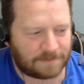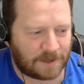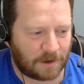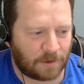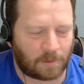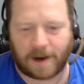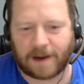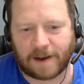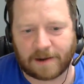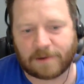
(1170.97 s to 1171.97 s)
go
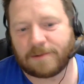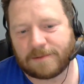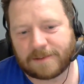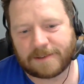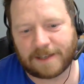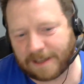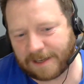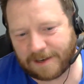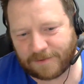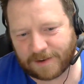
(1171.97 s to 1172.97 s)
right now and
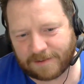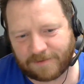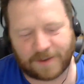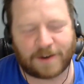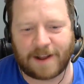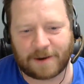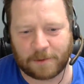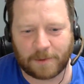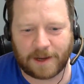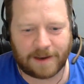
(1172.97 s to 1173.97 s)
leave and figure it out on
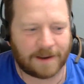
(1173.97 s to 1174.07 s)
the way.